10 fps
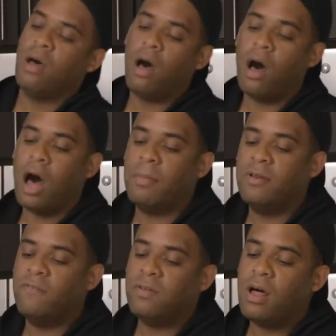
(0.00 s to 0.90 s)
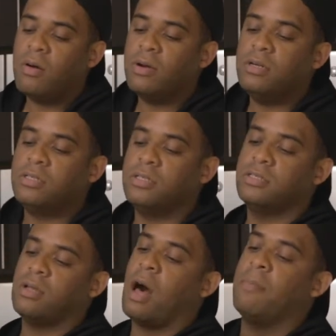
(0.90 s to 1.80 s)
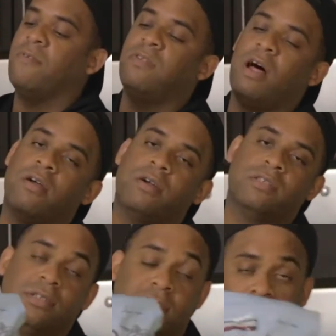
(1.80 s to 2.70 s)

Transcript: almond flours. This is almond flour. This is